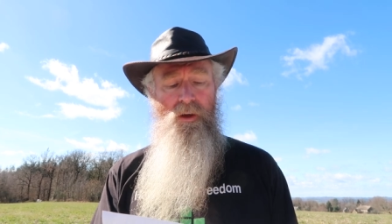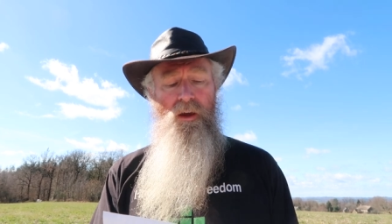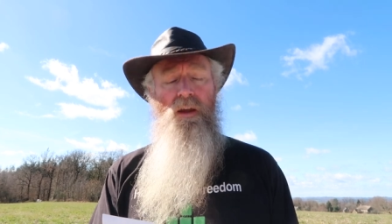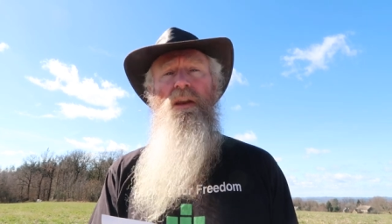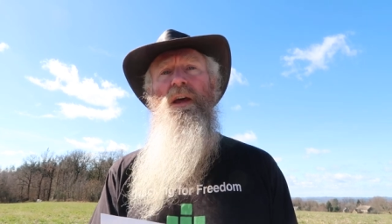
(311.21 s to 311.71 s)

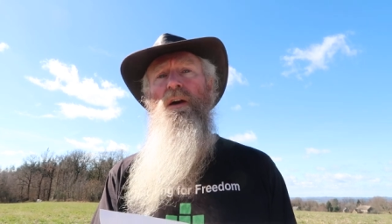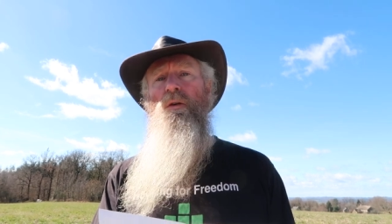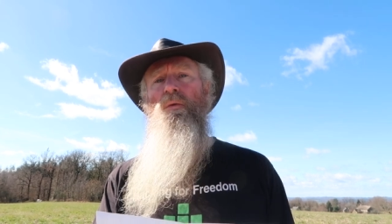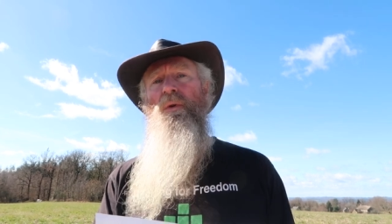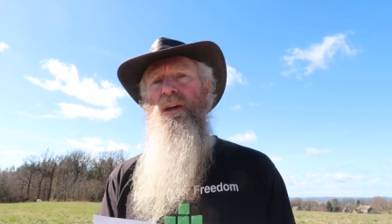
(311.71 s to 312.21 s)

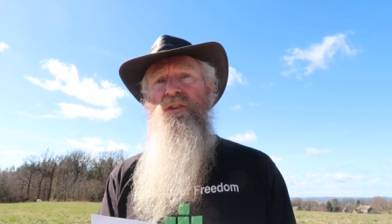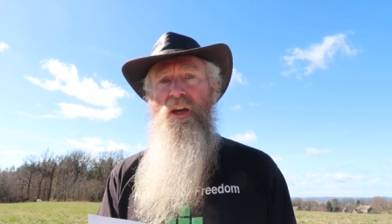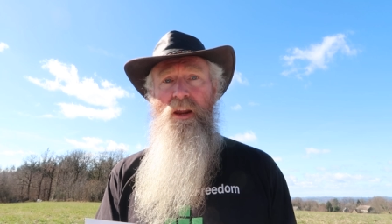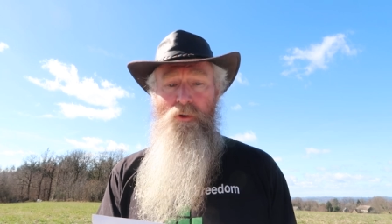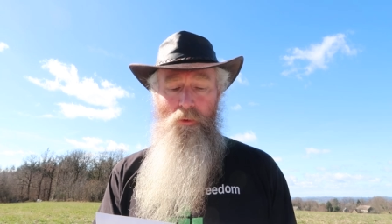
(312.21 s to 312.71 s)
Now we can
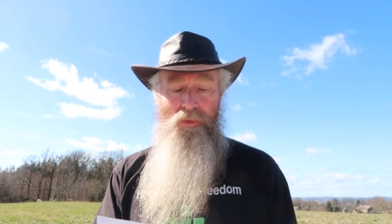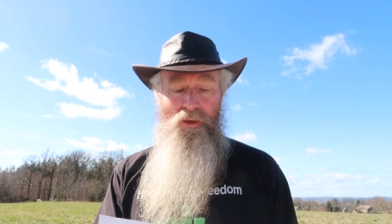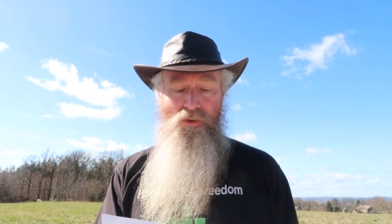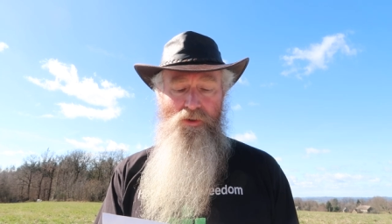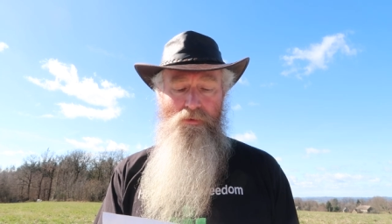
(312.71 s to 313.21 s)
tell everyone
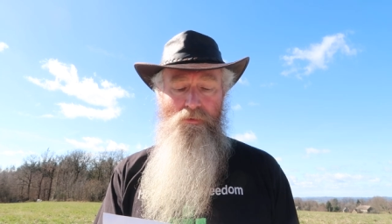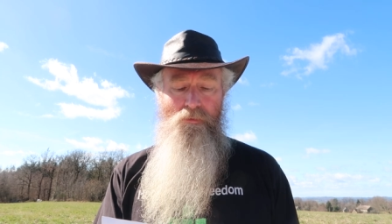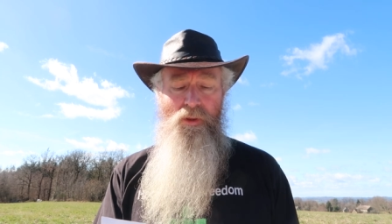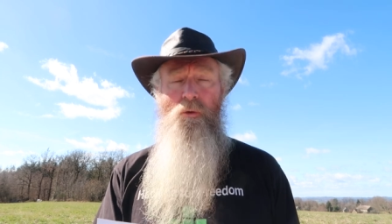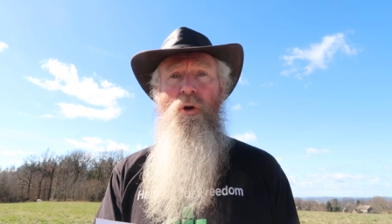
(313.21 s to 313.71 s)
this,
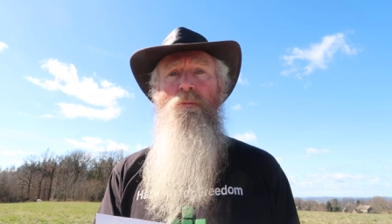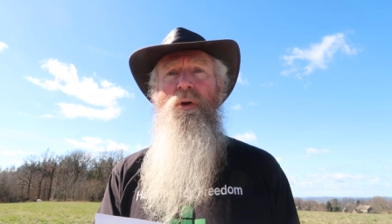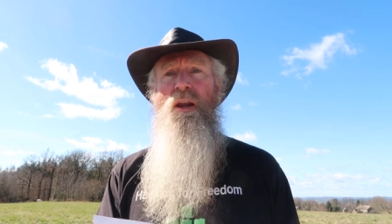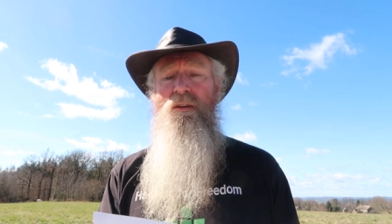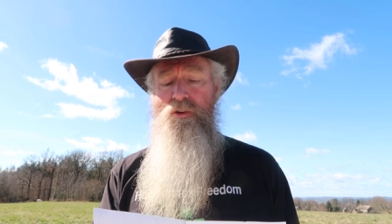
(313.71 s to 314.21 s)
but they won't
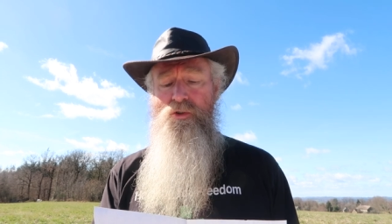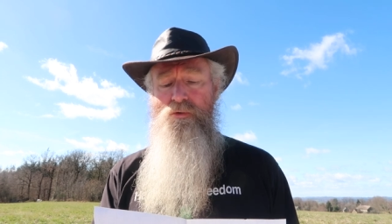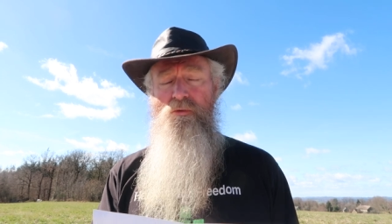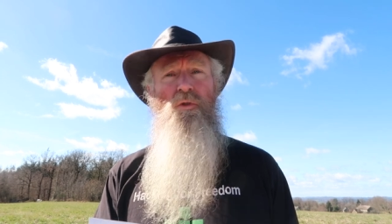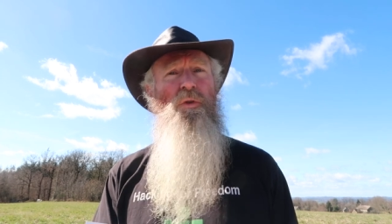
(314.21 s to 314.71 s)
believe
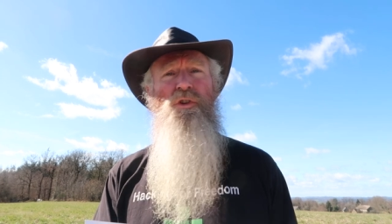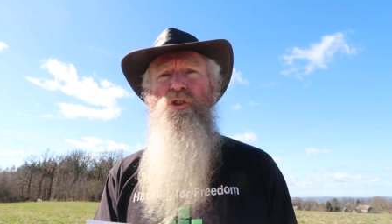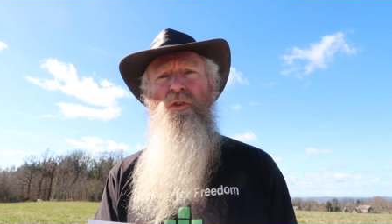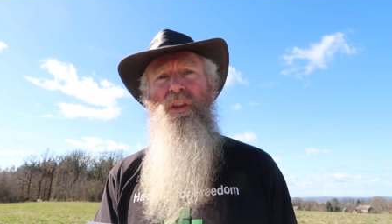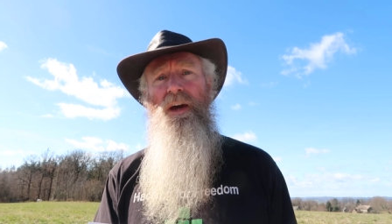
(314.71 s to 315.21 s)
us, nor
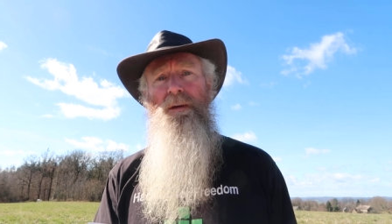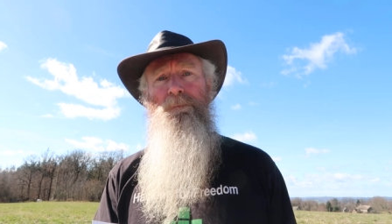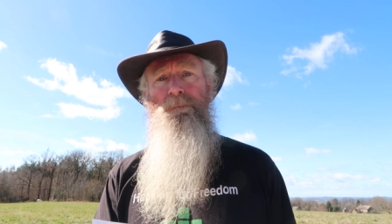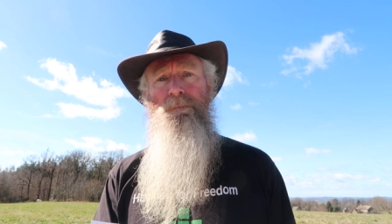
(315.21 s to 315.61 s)
should they.